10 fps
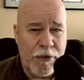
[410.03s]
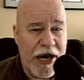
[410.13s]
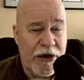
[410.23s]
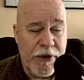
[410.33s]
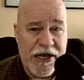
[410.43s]

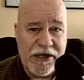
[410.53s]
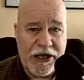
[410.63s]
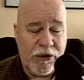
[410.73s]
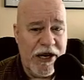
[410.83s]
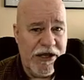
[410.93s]
buy domains
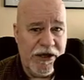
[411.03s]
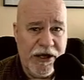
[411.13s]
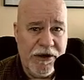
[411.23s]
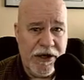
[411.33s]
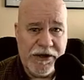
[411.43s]
like crazy.
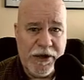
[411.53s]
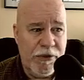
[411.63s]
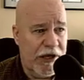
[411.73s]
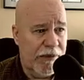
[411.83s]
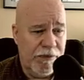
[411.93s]
And some
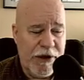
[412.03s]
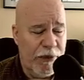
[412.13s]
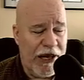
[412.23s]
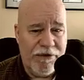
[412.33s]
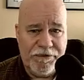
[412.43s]
of these
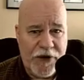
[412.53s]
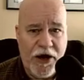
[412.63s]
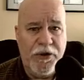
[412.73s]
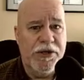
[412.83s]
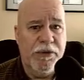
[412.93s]
people have
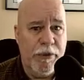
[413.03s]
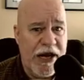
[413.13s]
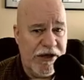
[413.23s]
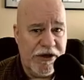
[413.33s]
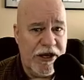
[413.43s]
hundreds of
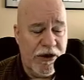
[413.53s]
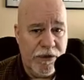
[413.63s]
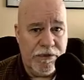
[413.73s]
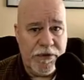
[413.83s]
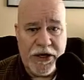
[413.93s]
domains they
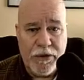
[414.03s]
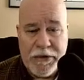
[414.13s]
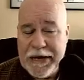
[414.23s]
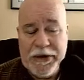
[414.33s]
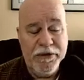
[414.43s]
own, you know,
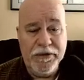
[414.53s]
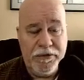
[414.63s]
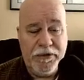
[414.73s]
maybe even